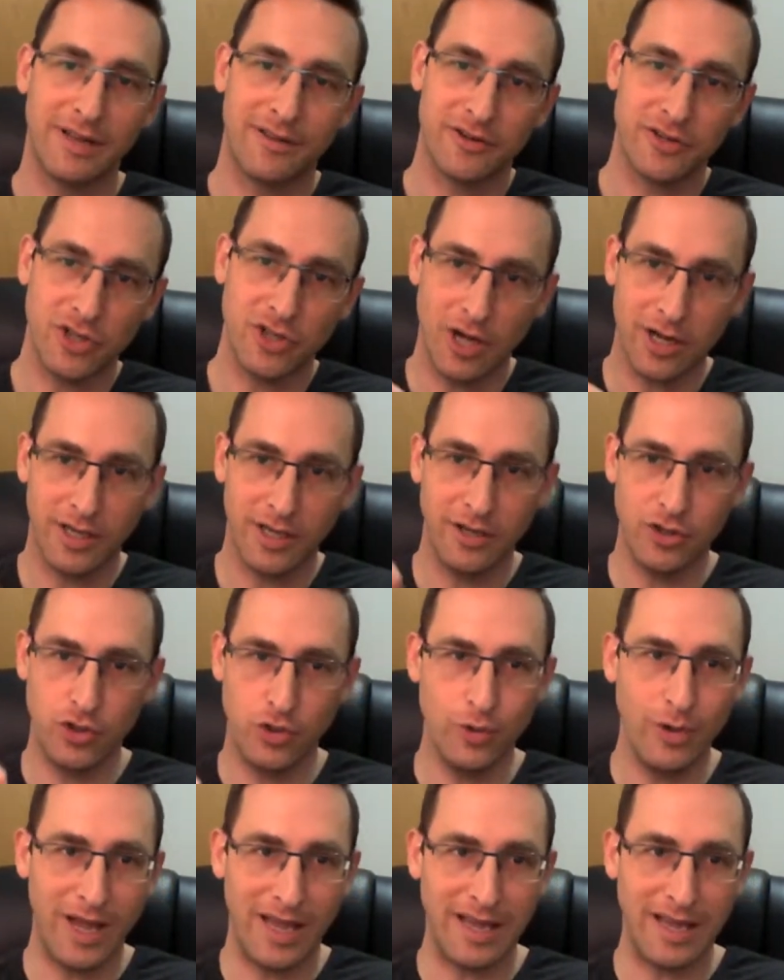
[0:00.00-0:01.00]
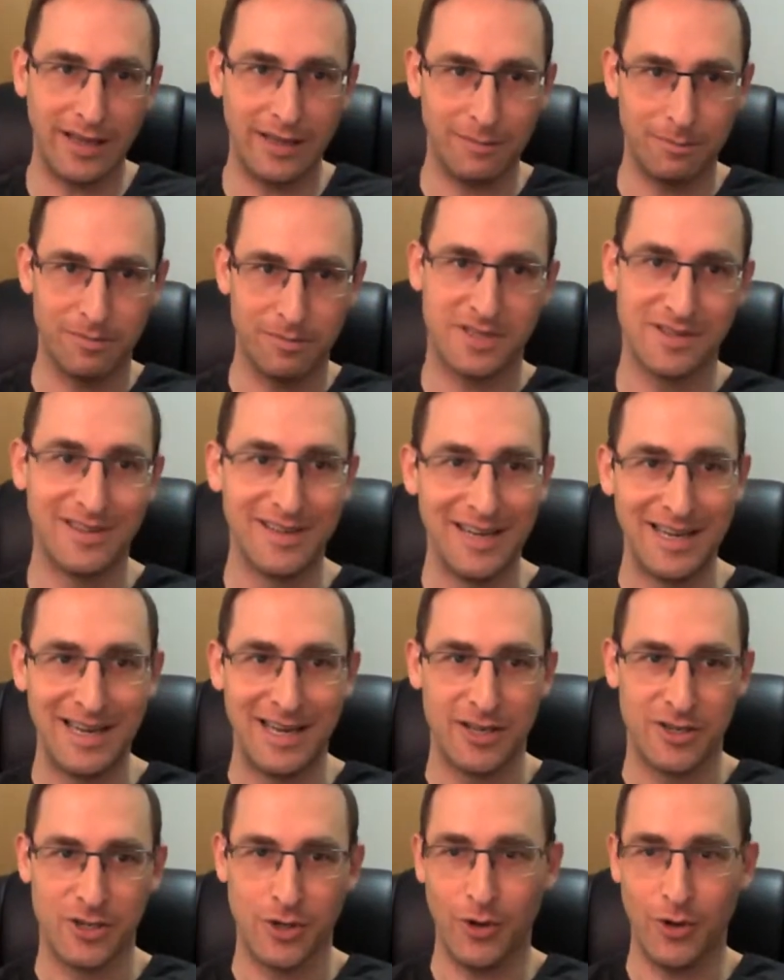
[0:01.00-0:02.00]
They're talking to
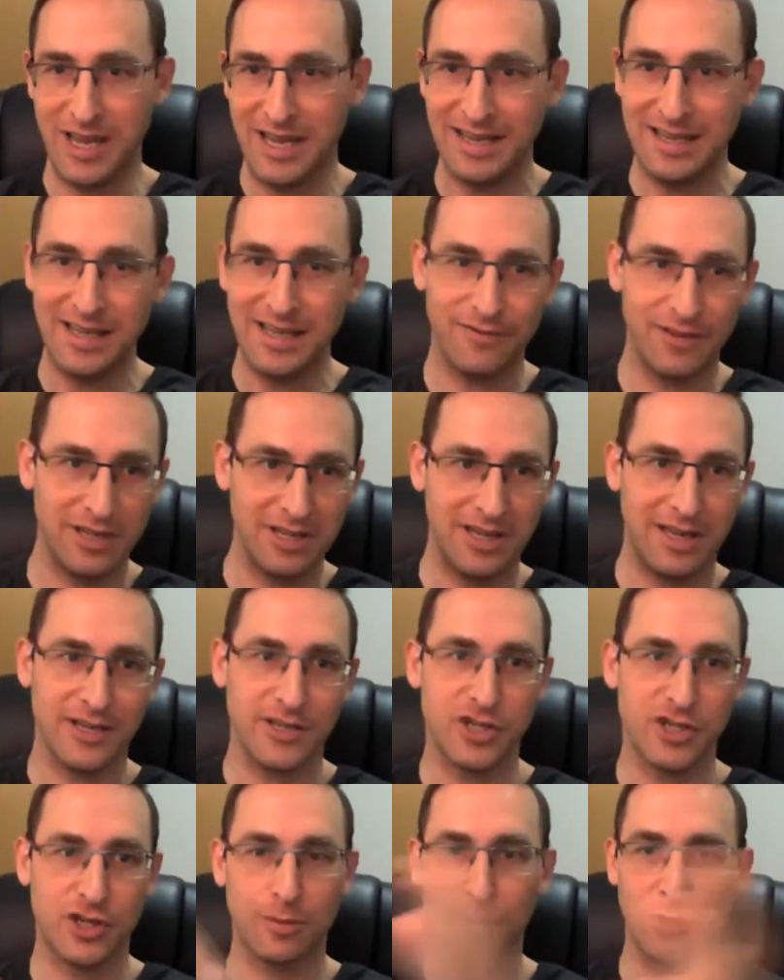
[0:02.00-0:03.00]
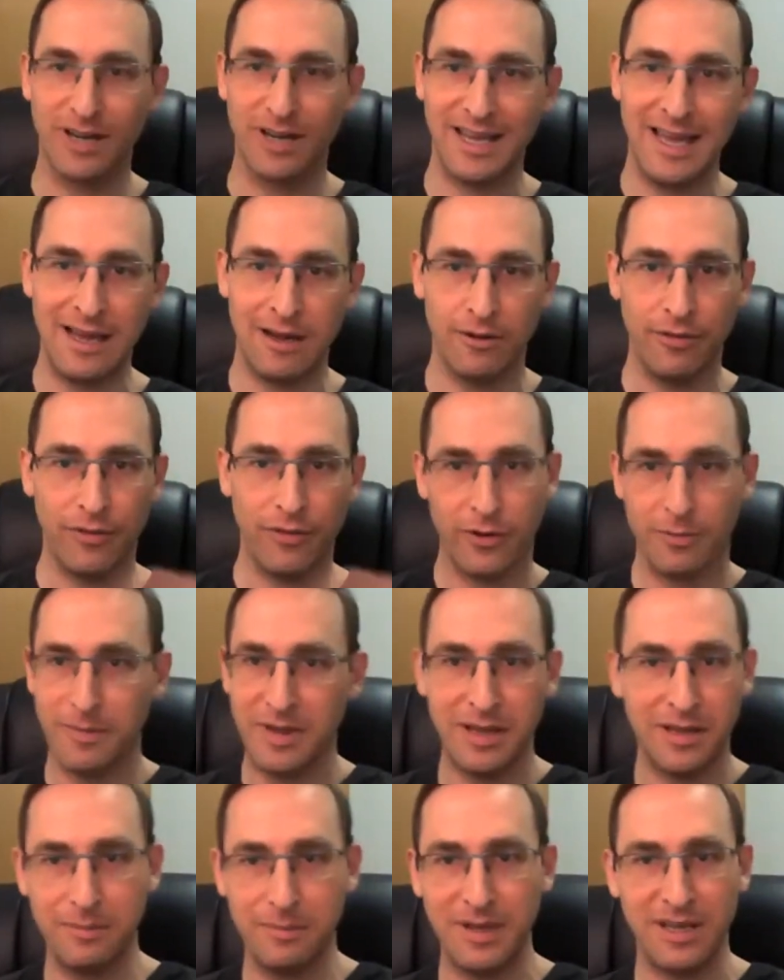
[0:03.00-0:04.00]
so in a given customer account, there
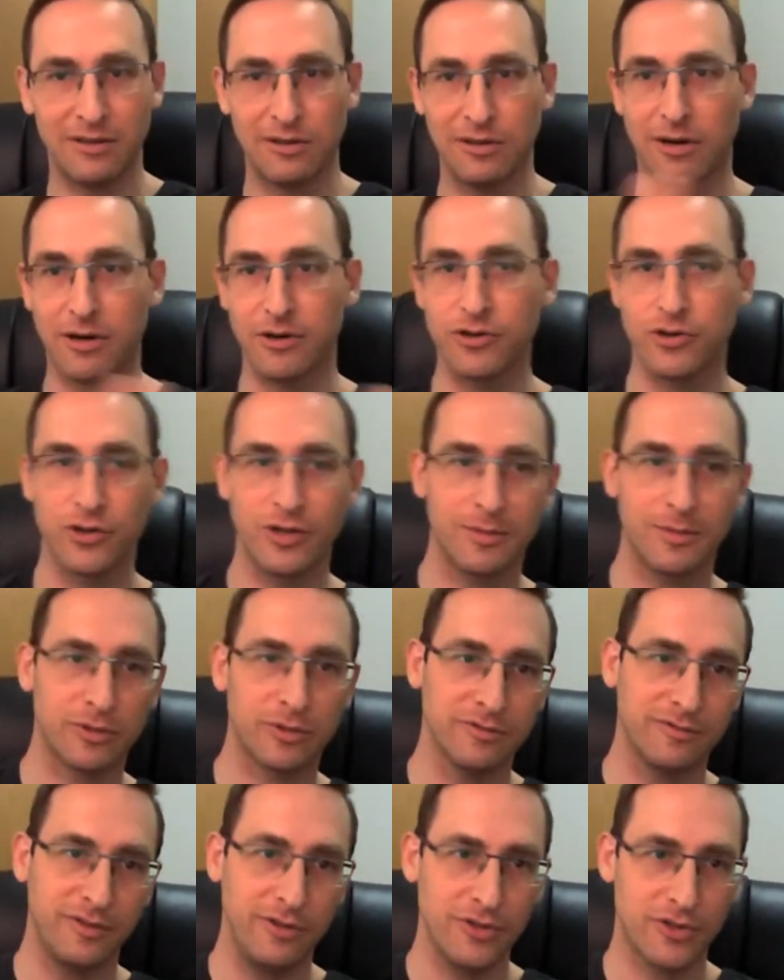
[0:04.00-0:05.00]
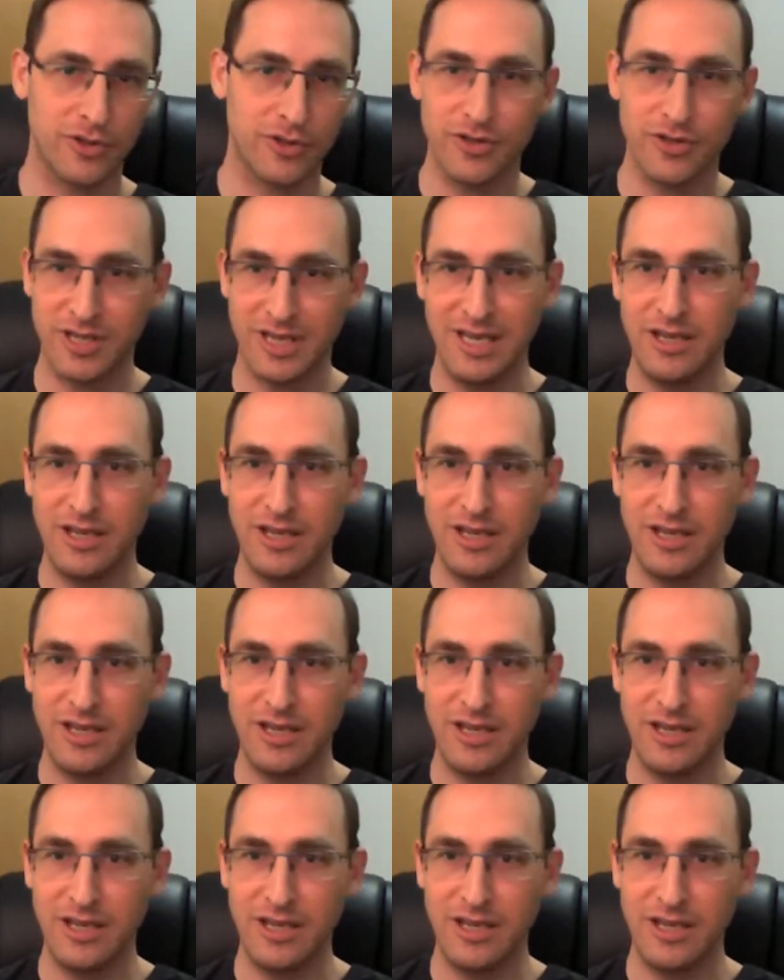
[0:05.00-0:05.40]
may be a large number of users,